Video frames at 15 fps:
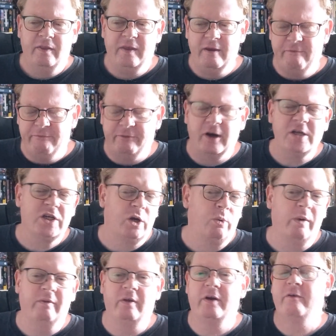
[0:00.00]
the French
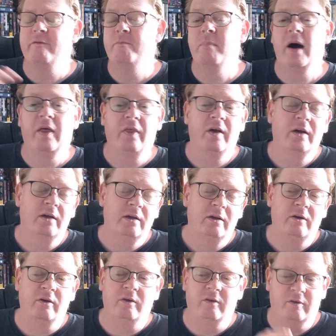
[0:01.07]
equivalent of Mother,
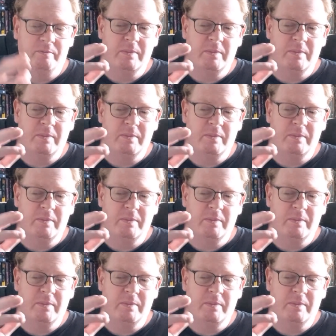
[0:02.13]
because